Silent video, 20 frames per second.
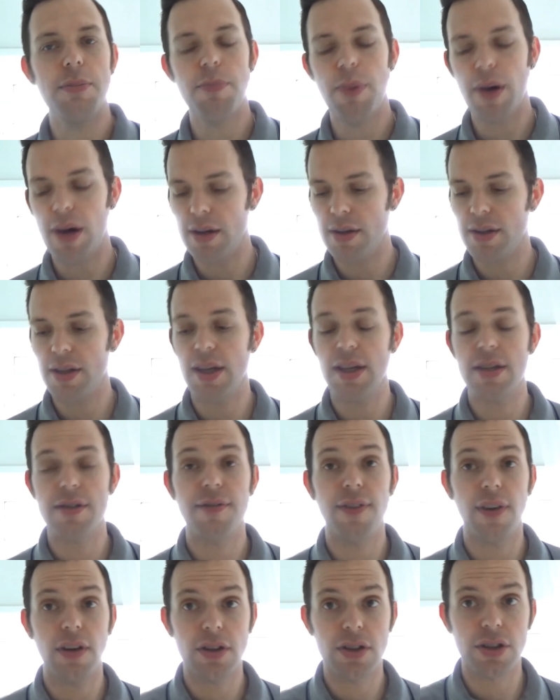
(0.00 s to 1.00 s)
but it's
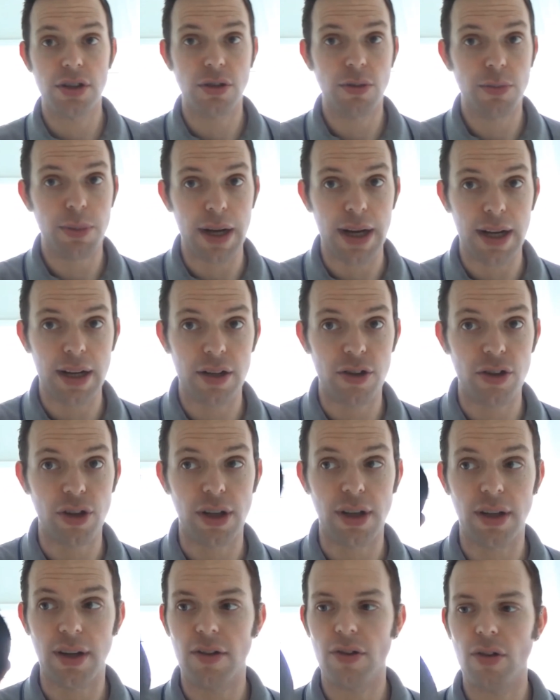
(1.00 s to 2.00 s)
functional packaging
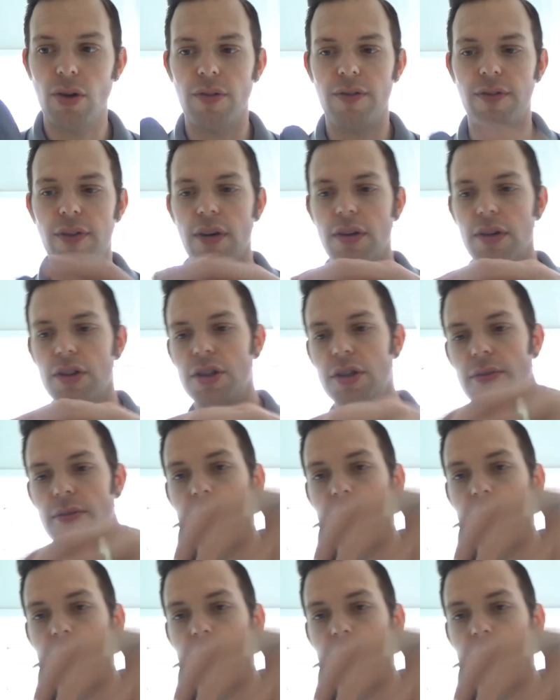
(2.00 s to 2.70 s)
and it's good function